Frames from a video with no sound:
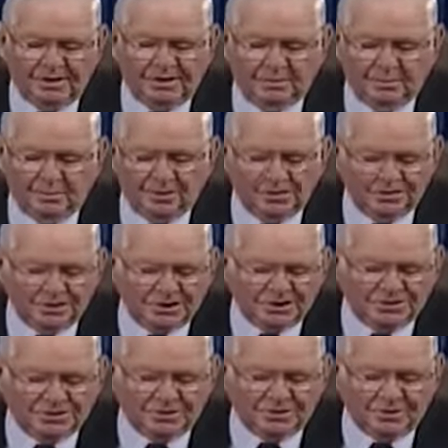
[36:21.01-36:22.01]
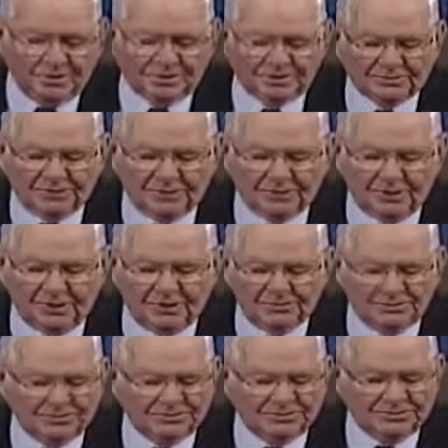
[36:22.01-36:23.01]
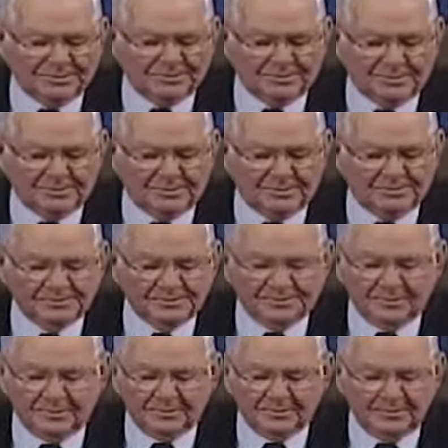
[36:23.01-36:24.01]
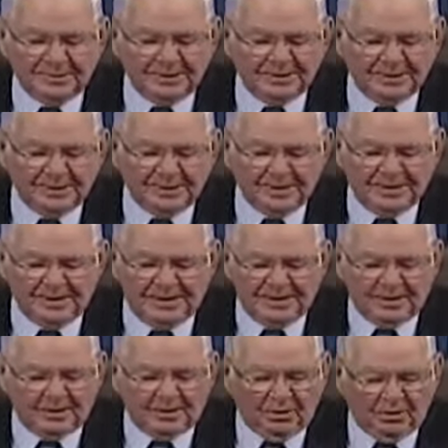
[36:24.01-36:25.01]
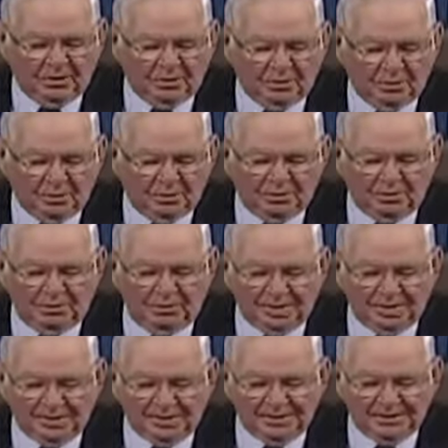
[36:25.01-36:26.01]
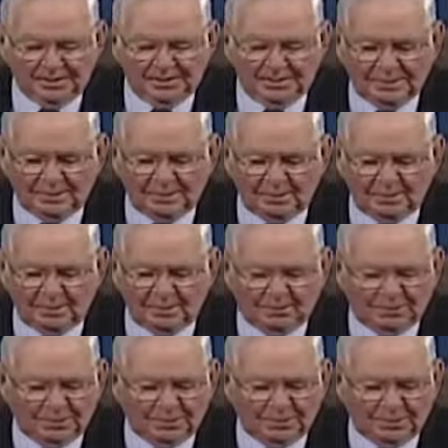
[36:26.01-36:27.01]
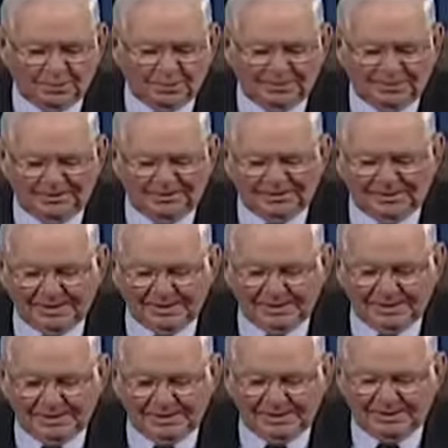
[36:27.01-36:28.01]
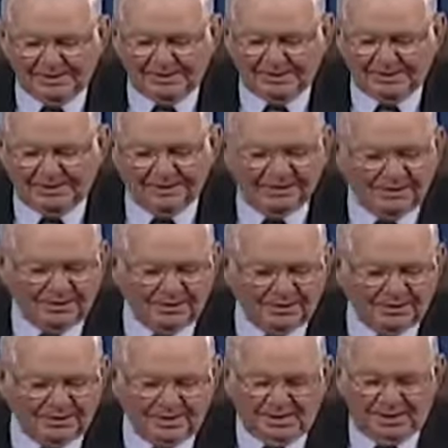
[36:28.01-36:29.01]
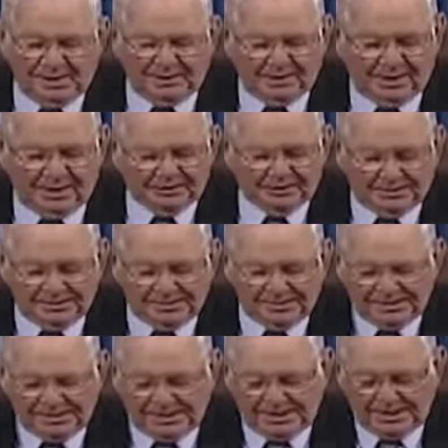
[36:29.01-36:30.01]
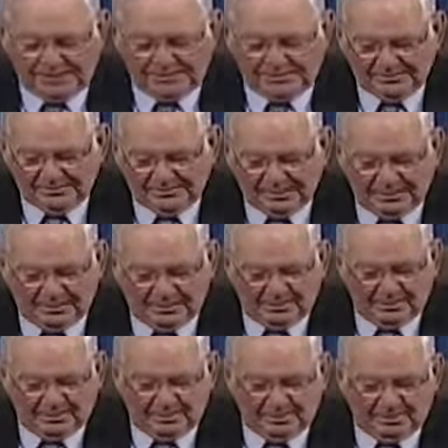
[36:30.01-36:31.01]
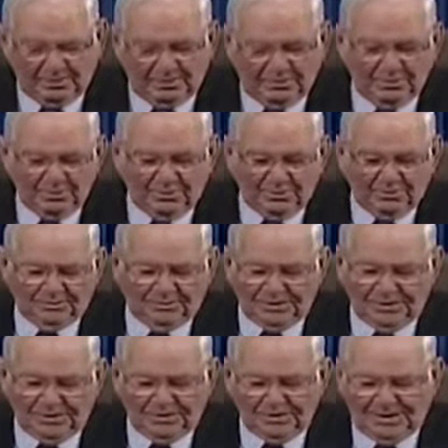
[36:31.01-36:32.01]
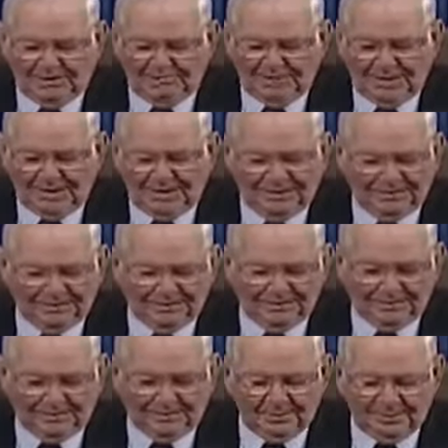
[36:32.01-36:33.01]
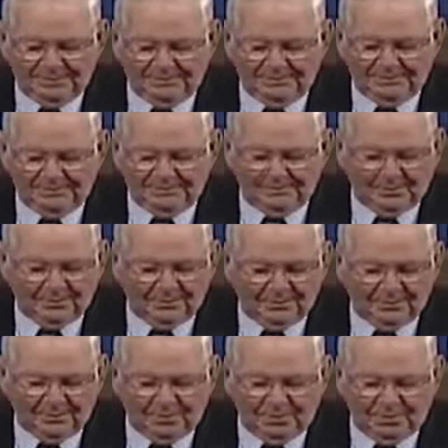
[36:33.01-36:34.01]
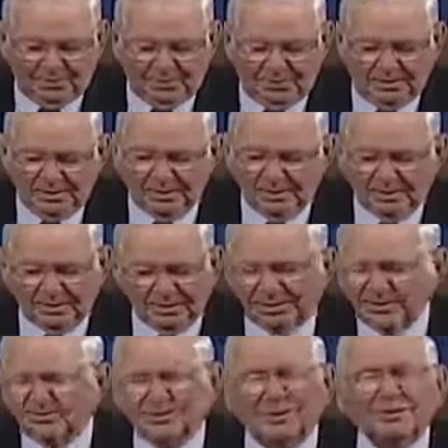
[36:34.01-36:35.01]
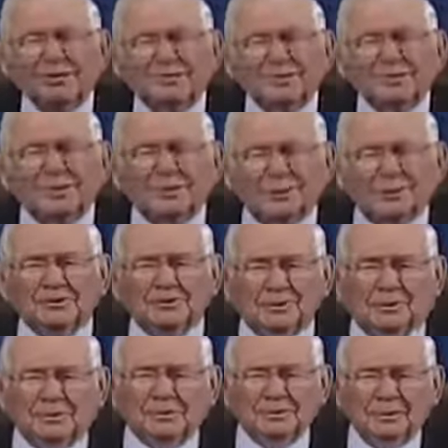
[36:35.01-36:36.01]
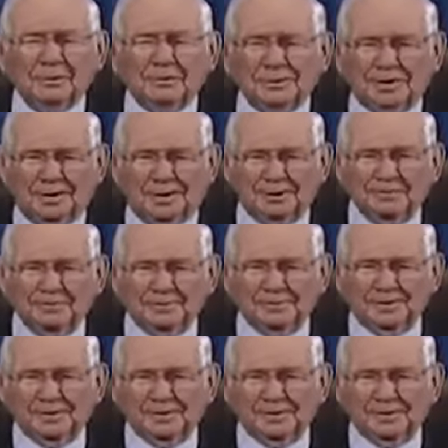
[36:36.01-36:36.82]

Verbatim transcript: that when Jesus Christ returns and sets up his government, that all mortal bodies, blood will put on heavenly bodies and, and not taste death? Will the new earth age have life in the blood of, or, um, or it's, it's spiritual, okay?